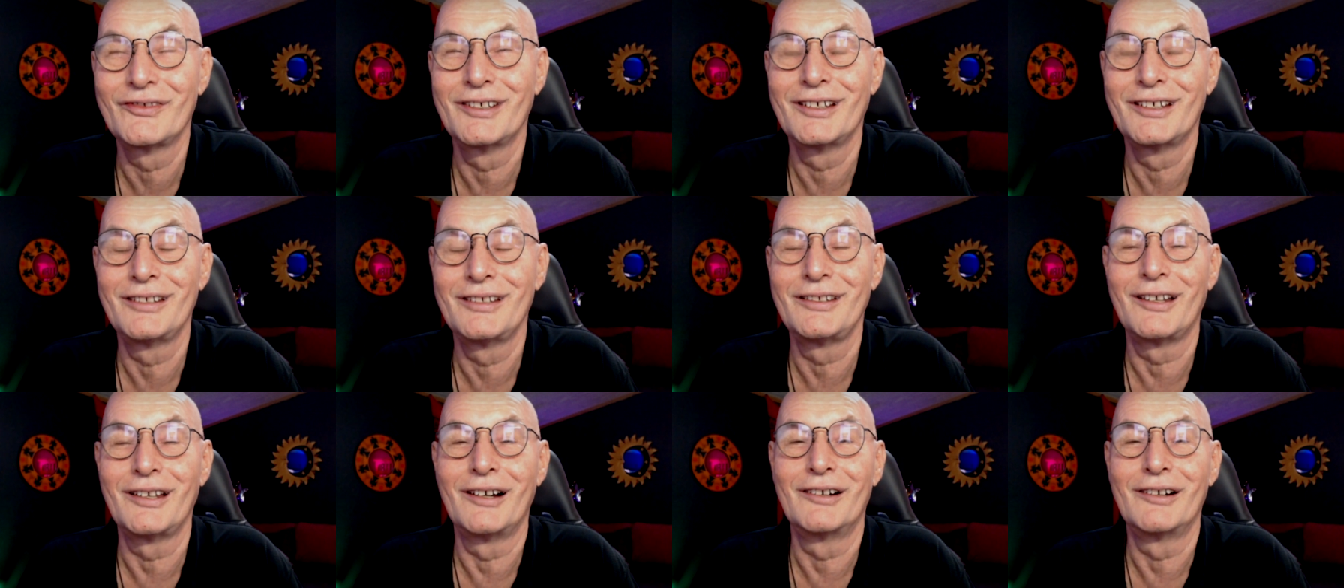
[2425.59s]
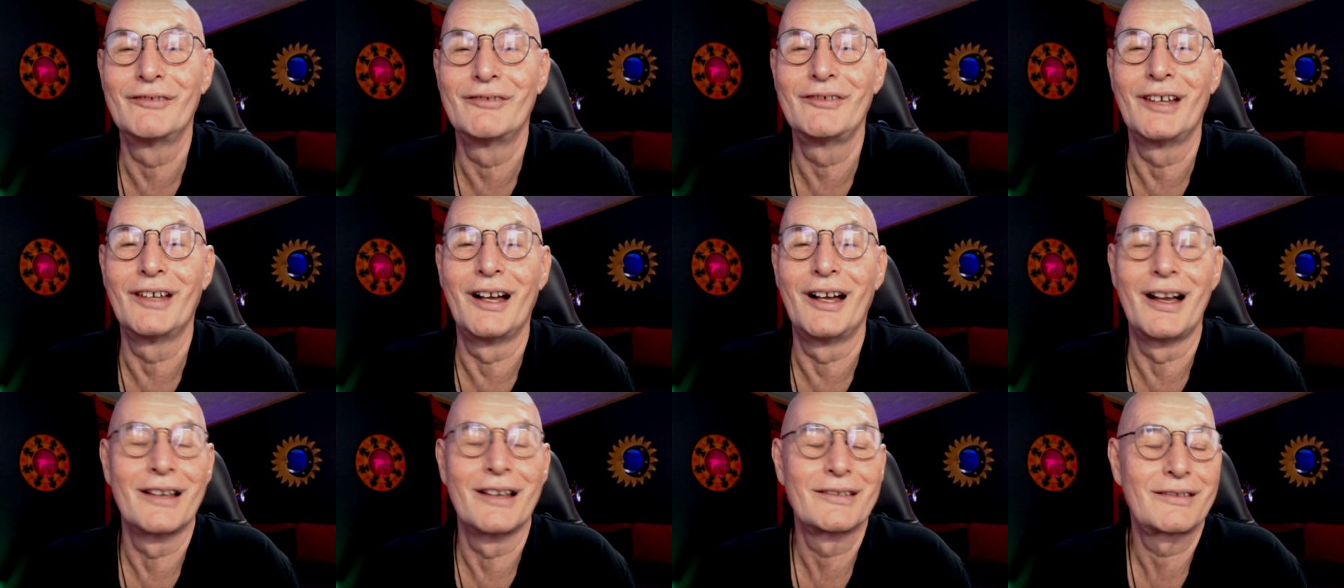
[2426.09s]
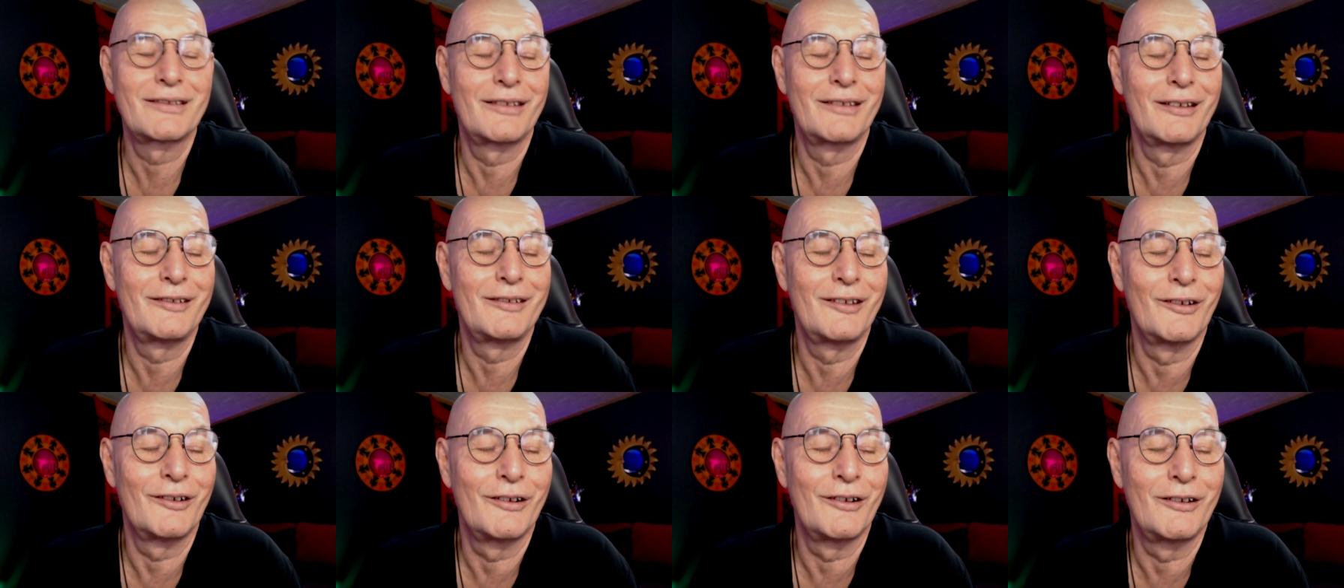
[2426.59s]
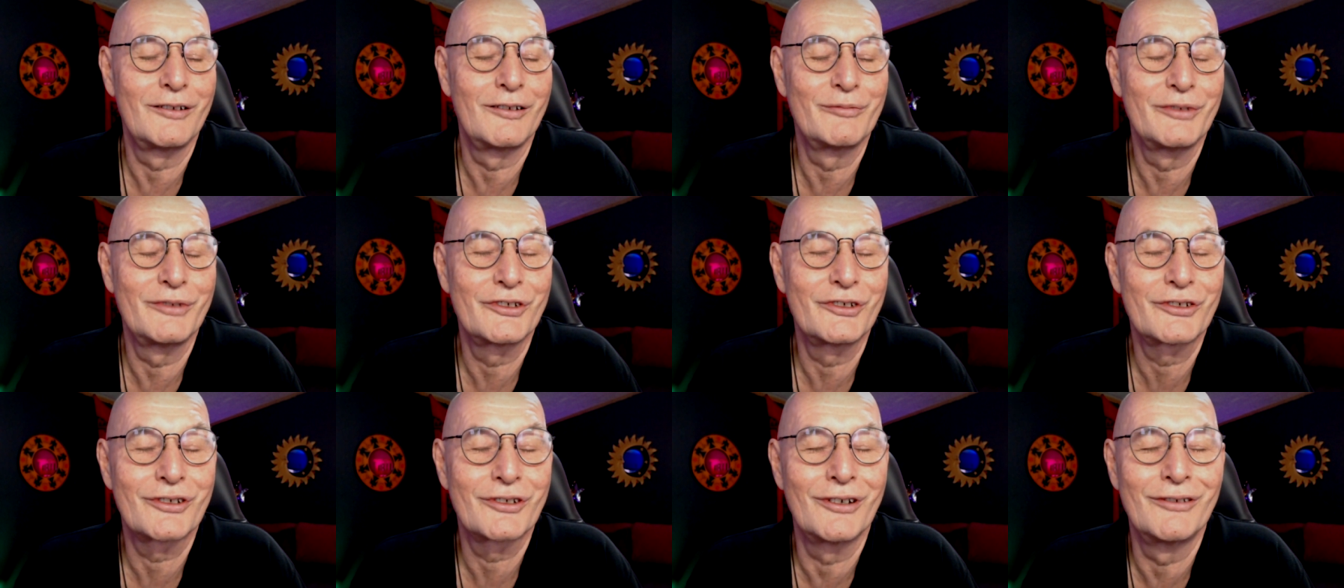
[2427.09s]
And now we ask that they all
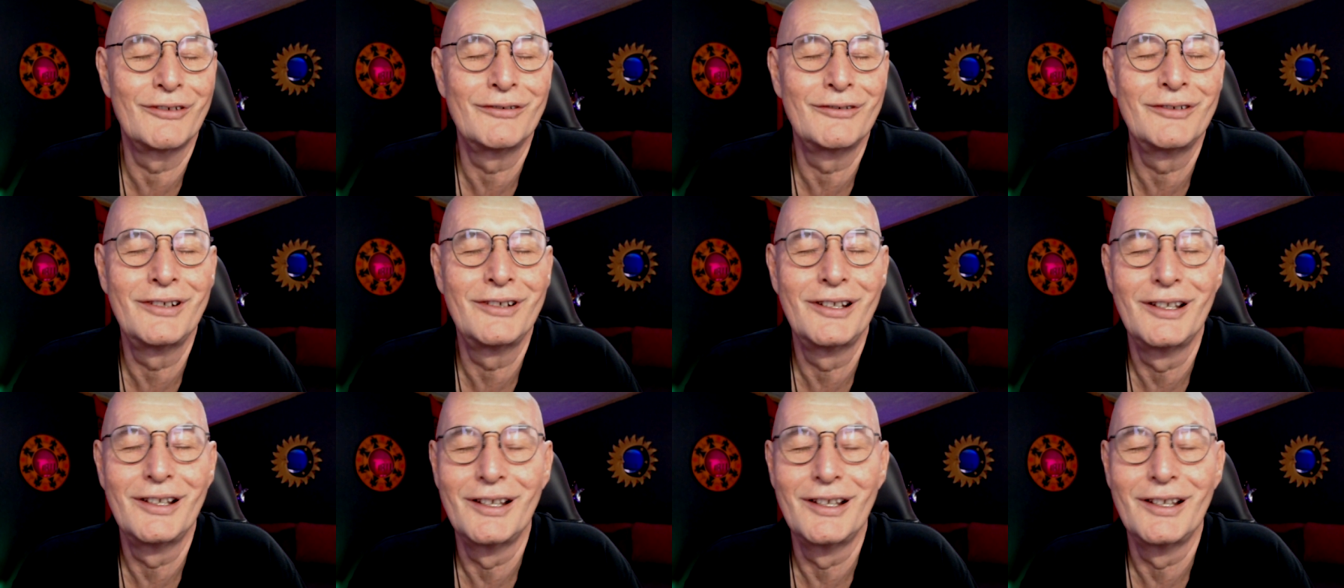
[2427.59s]
be shown